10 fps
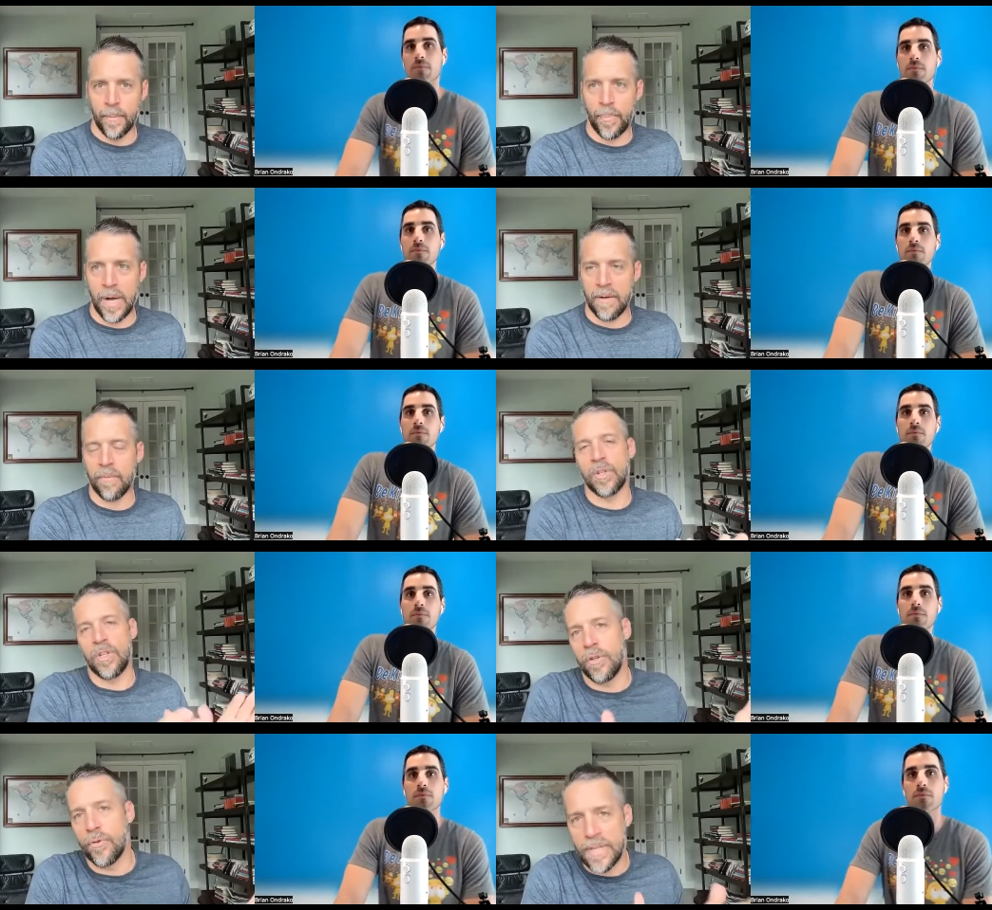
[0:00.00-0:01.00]
Speaker 1: but which you know
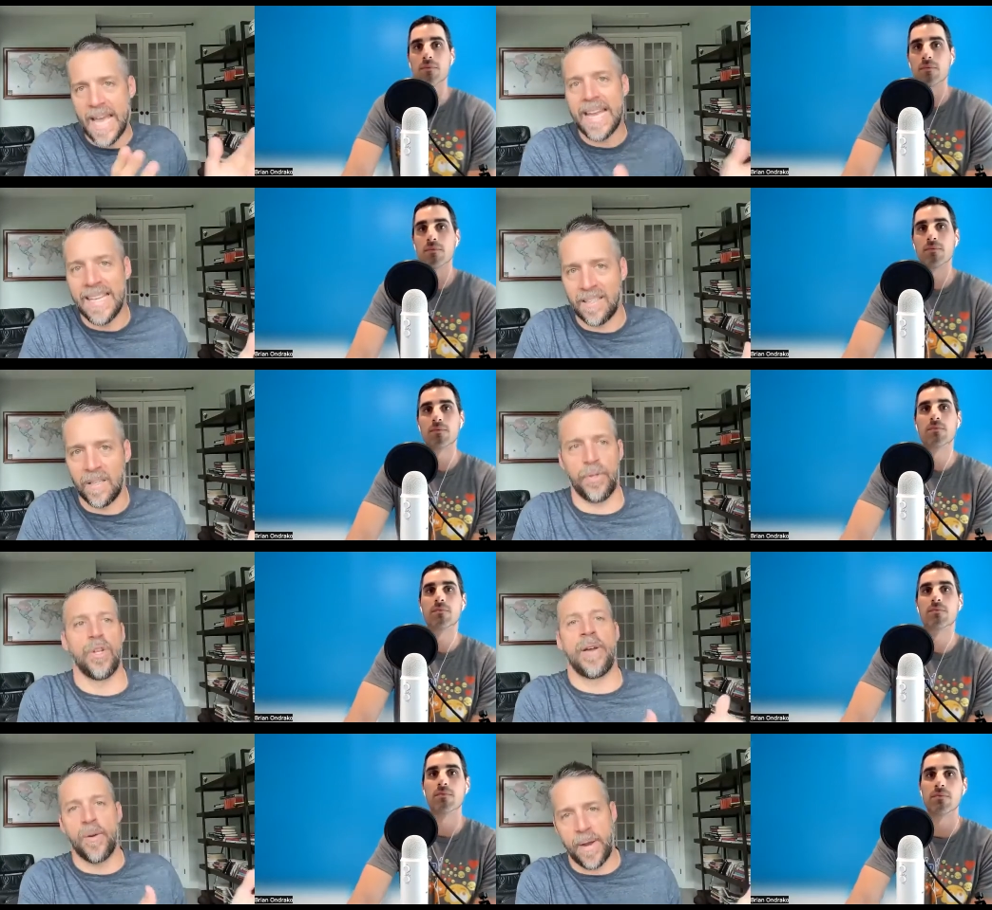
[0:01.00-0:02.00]
you get disciplined by
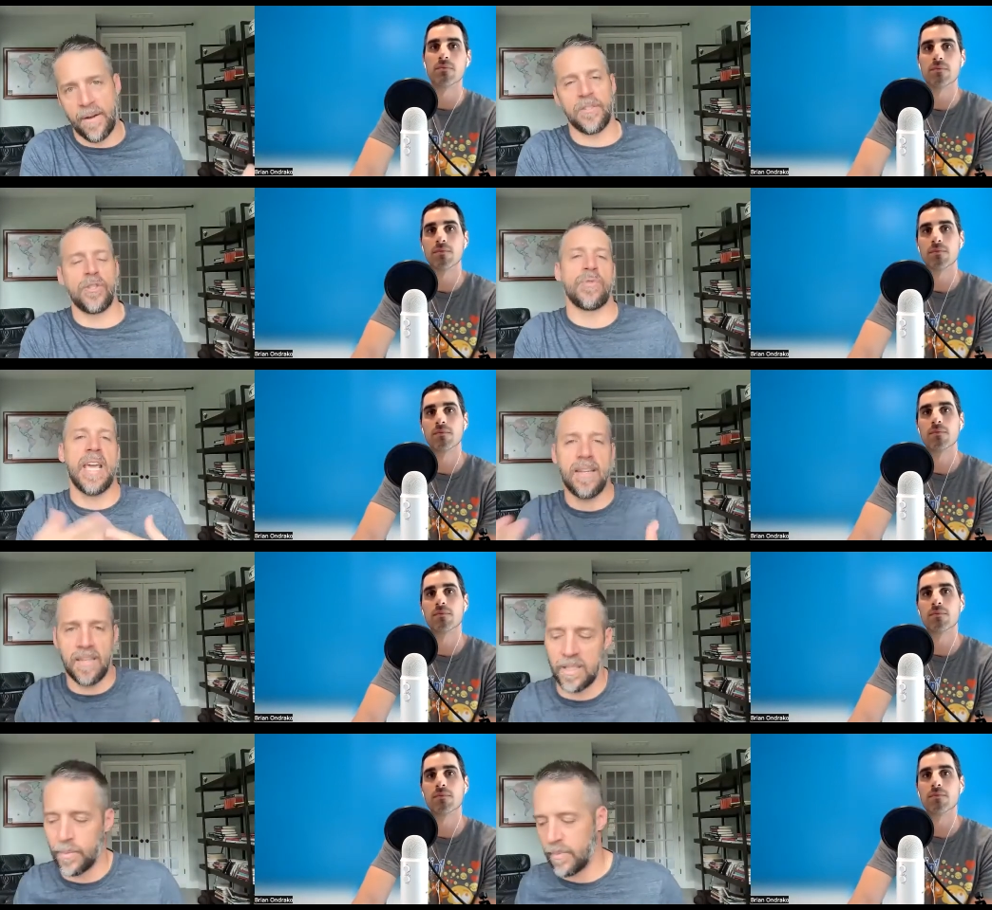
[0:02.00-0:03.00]
your parents or you get
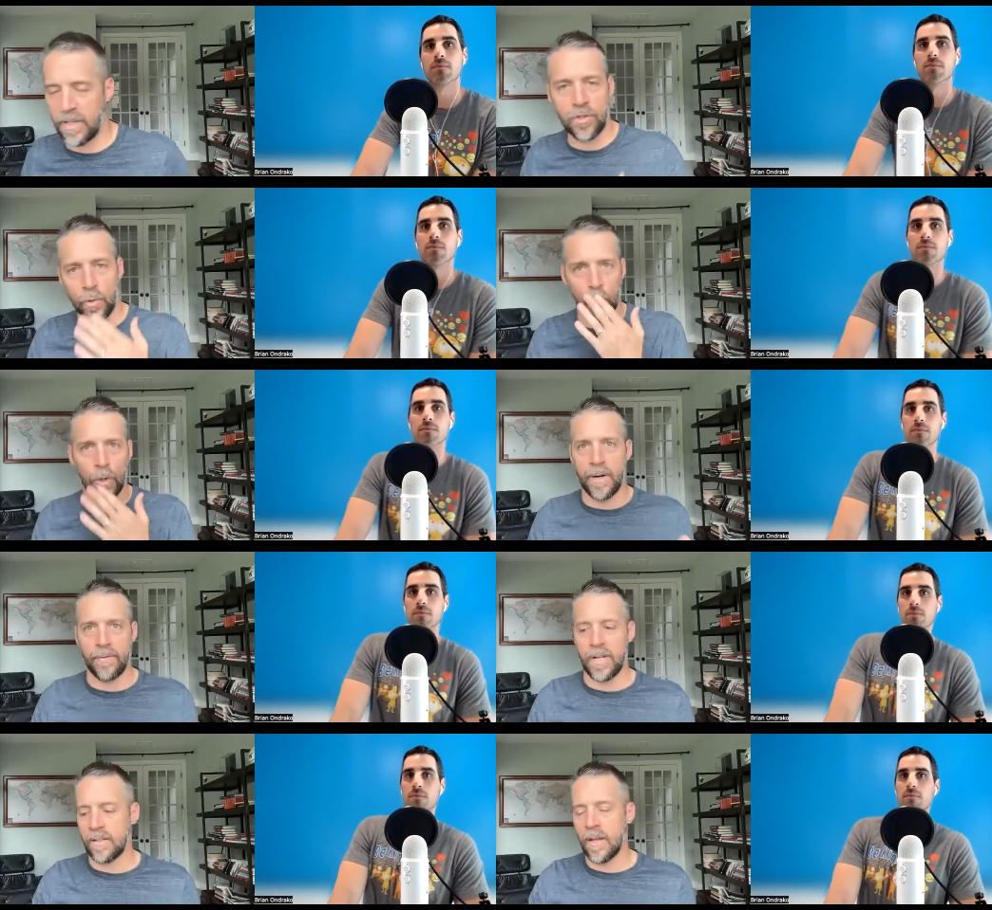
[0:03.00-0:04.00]
disciplined by school or whatever it
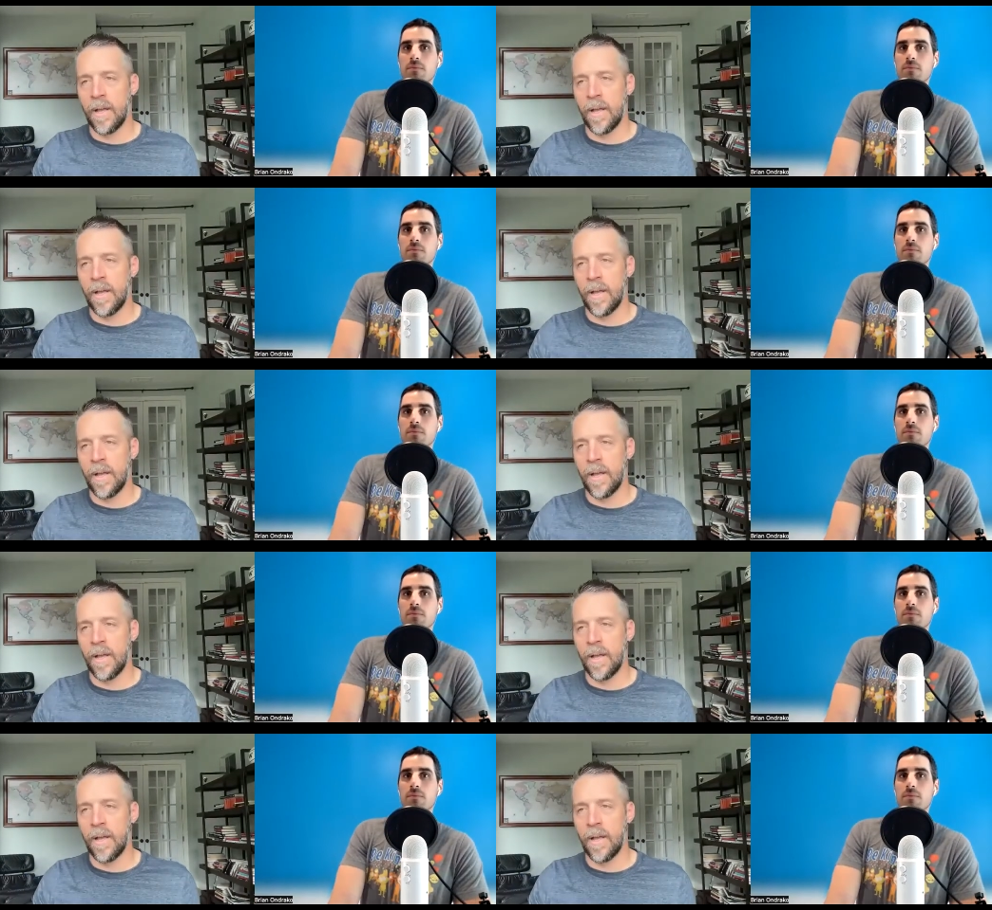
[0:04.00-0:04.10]
is